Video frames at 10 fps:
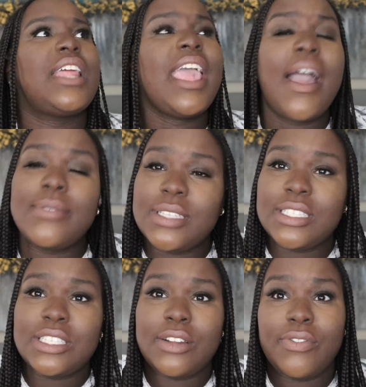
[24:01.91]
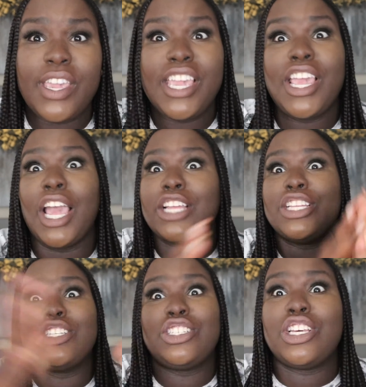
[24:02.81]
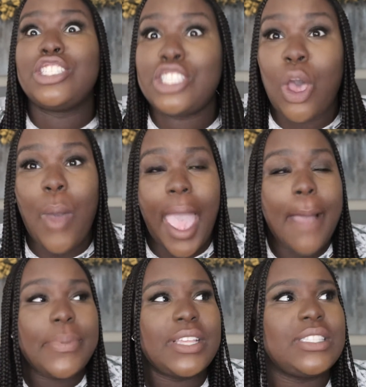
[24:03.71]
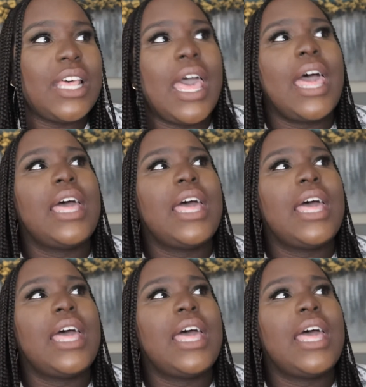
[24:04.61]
today, I was listening to the read. Just so happens,